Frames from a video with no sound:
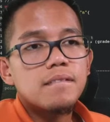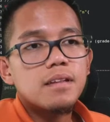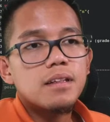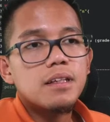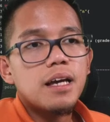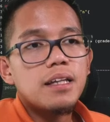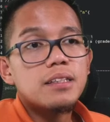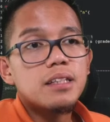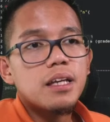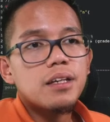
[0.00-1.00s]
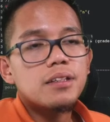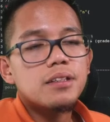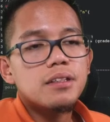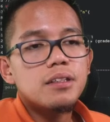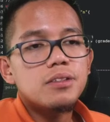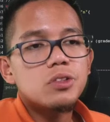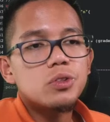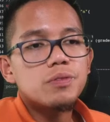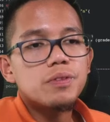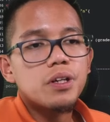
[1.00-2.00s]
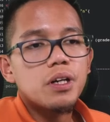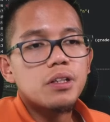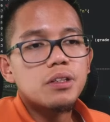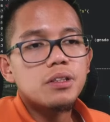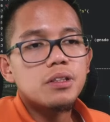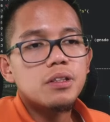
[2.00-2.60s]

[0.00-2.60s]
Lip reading: Yeah, that's and in Swift and Kotlin.